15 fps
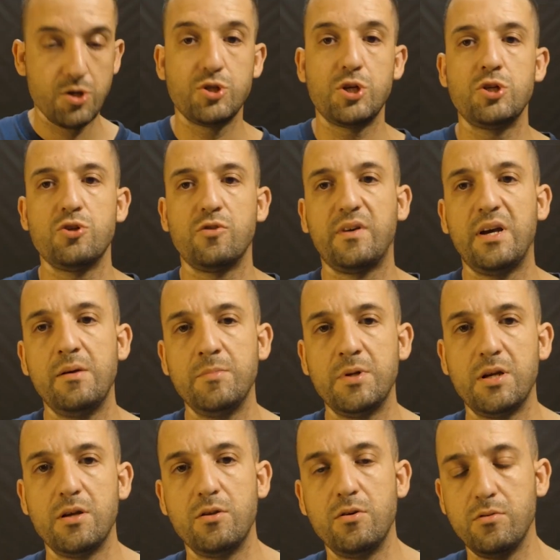Change of
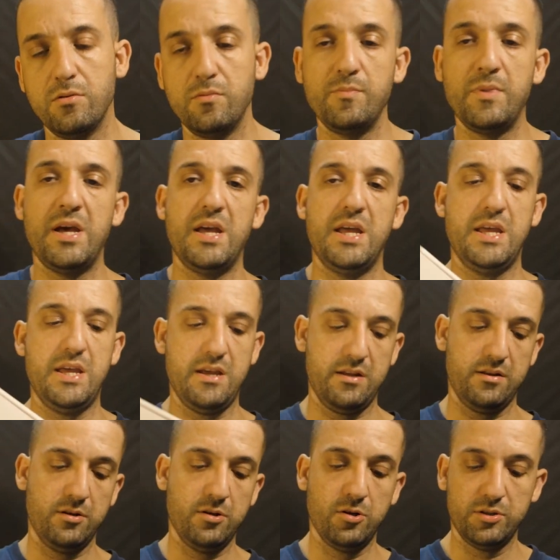camera, you may
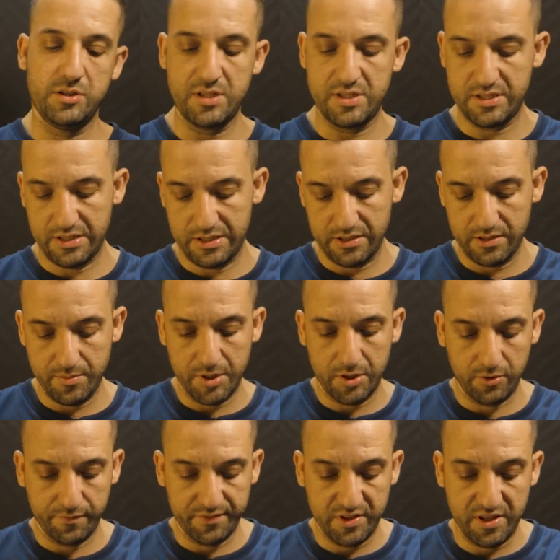notice a little bit
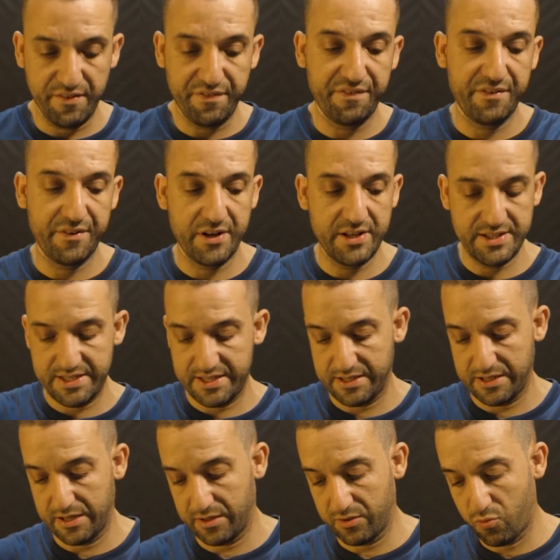of difference
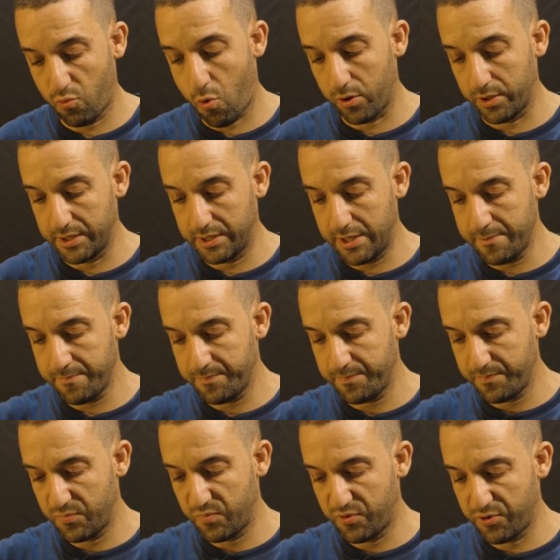in quality
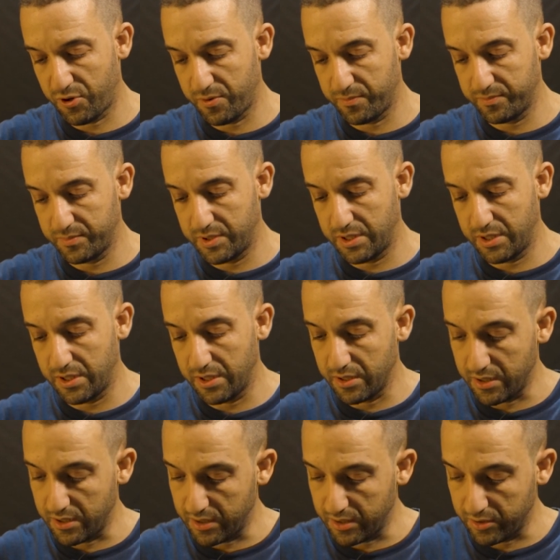from the
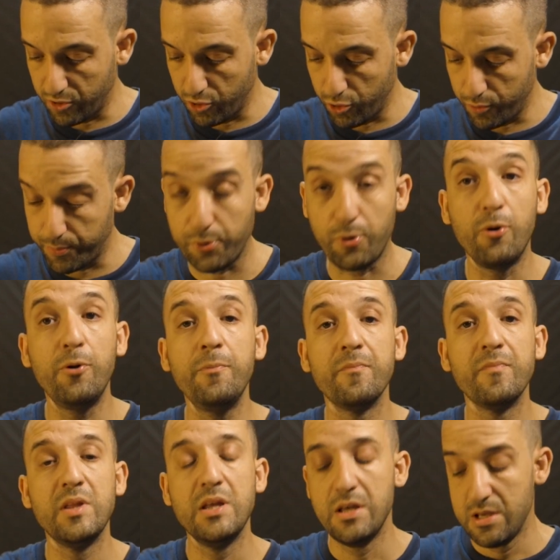GoPro.
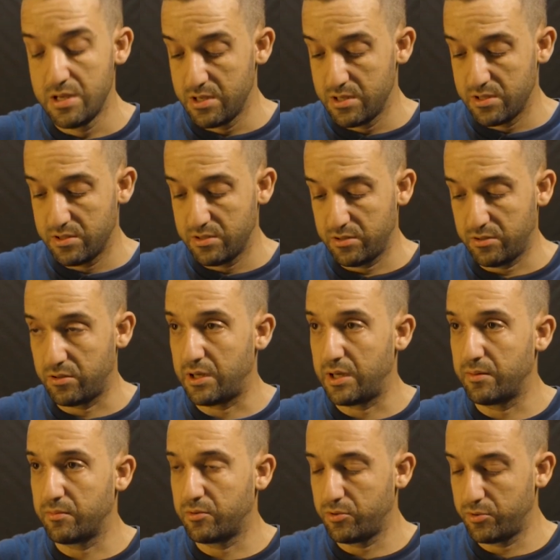So
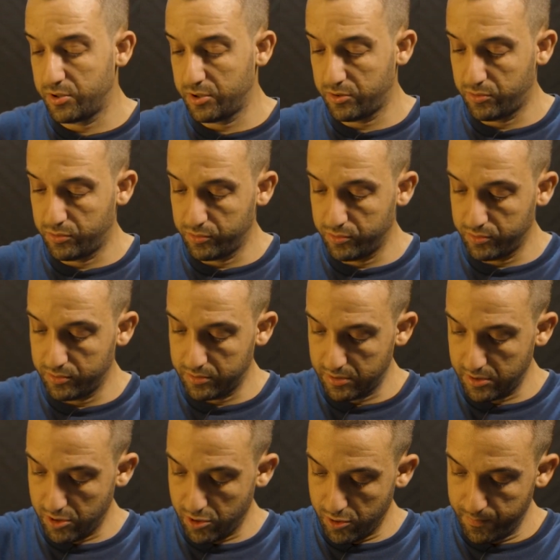I'm going to
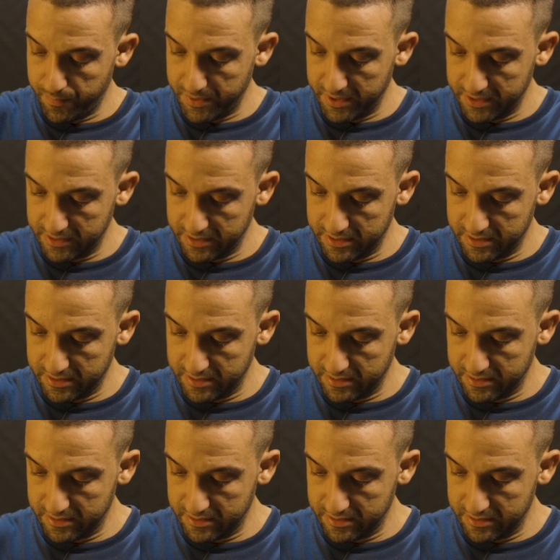open the